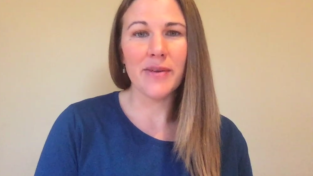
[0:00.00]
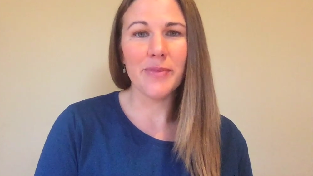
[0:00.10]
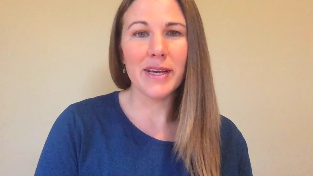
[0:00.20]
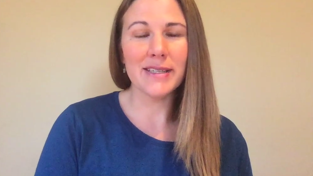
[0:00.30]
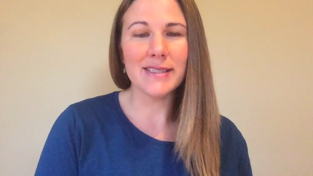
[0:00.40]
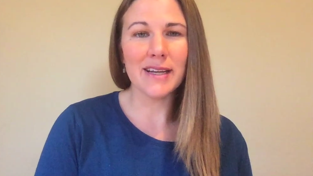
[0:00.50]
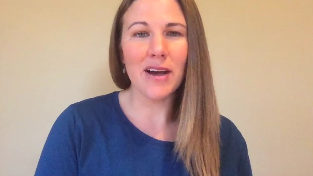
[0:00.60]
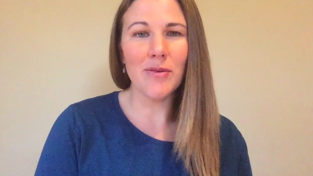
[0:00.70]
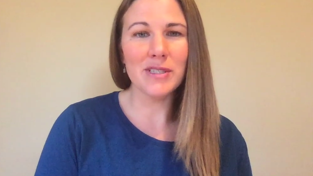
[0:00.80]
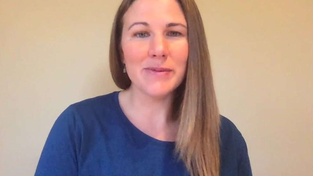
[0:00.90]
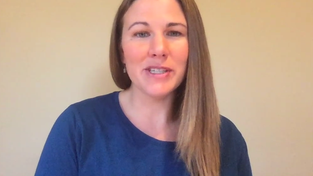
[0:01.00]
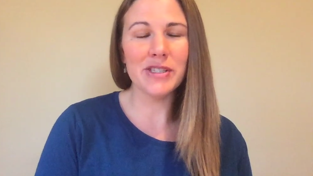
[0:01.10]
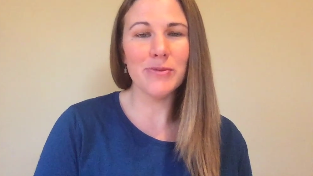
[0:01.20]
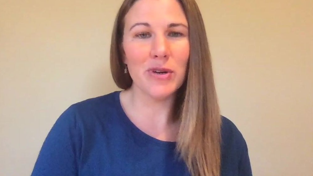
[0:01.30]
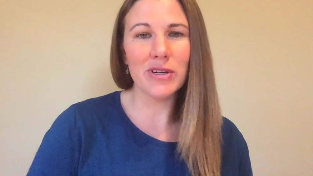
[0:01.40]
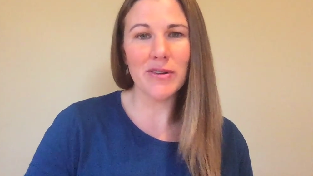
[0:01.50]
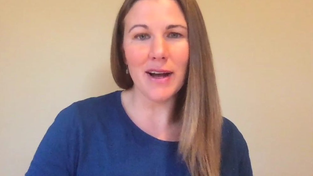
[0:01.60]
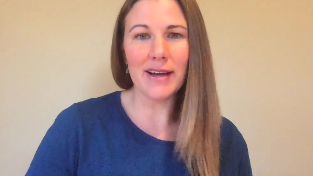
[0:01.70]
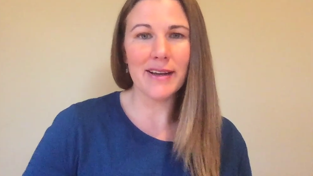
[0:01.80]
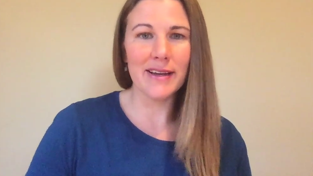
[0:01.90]
because it almost makes you more
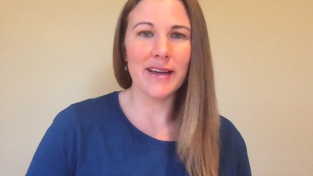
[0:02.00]
neurotic